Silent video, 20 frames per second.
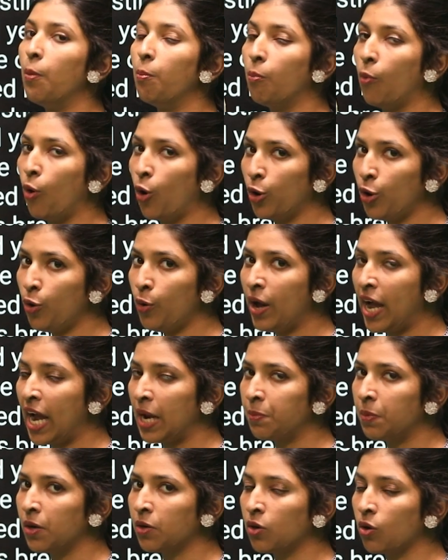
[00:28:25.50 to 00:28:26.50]

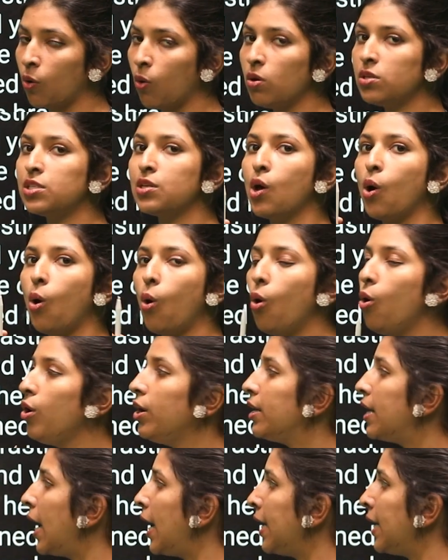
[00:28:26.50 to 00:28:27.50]
monohybrid cross or
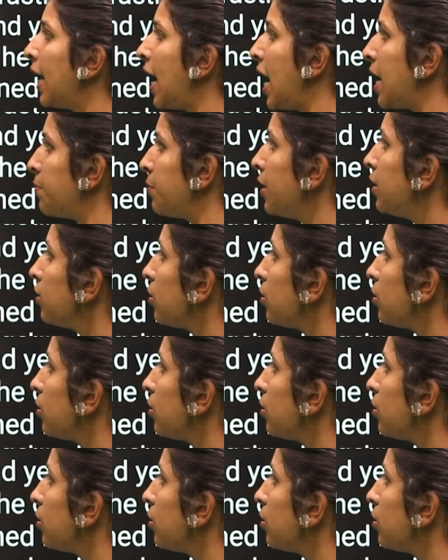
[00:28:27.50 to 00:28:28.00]
dihybrid